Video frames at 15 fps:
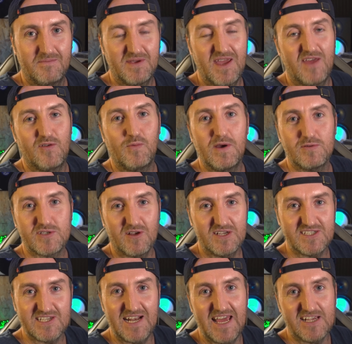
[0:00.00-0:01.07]
But yeah, the wheel
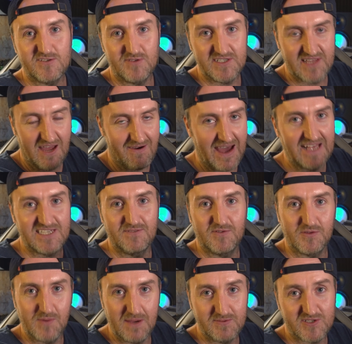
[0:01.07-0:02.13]
size selector is now active
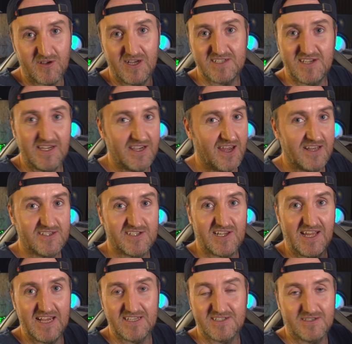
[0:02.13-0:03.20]
on the website, so you can go and
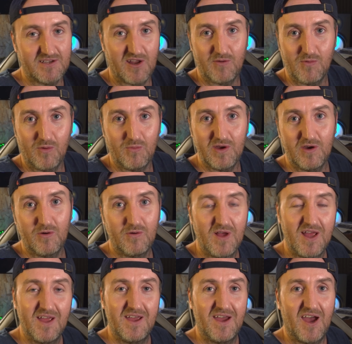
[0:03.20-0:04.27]
select, you know, what wheel
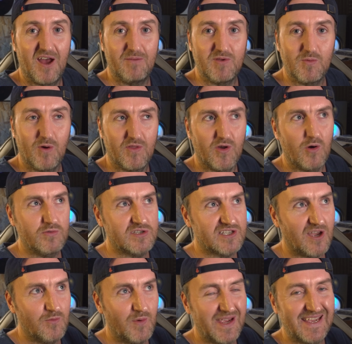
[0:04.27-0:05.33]
you want.
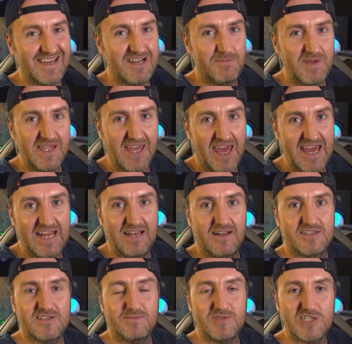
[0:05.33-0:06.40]
Also, we're going to be
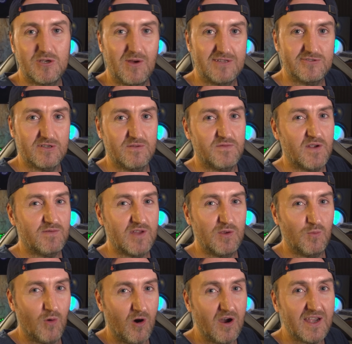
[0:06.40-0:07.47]
getting some
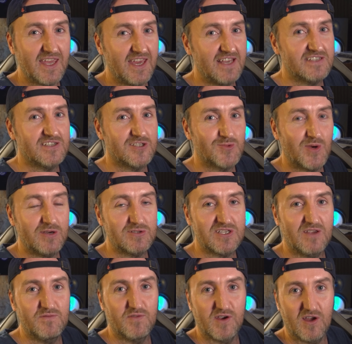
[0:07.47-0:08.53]
250 watt kits as well,
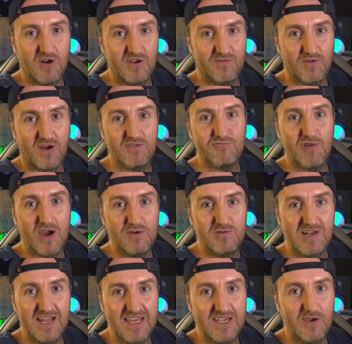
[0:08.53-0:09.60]
so for kind of like
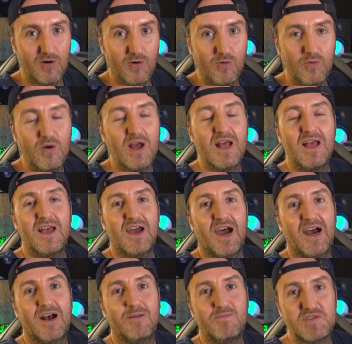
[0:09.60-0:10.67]
road legal
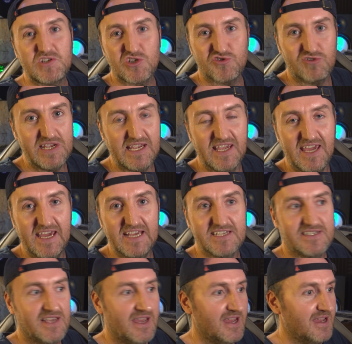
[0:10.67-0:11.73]
street
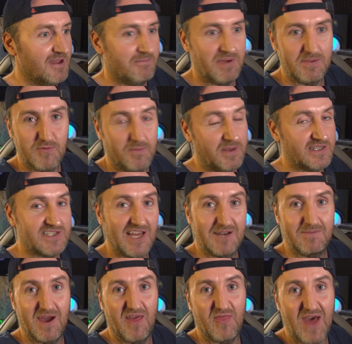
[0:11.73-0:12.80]
kits. People have been saying
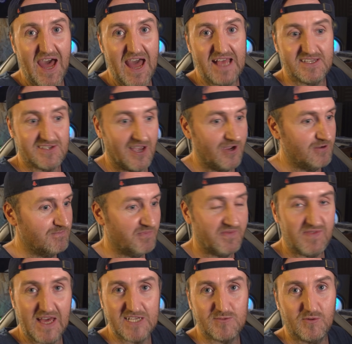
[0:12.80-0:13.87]
about that, so
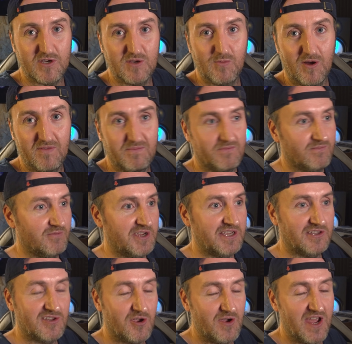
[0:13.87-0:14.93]
that's what you want, we
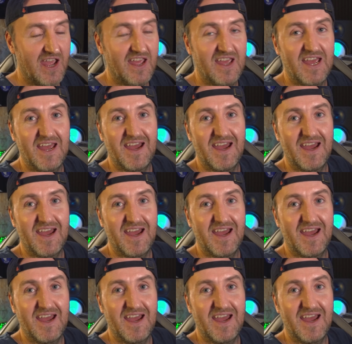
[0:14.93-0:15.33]
can do it.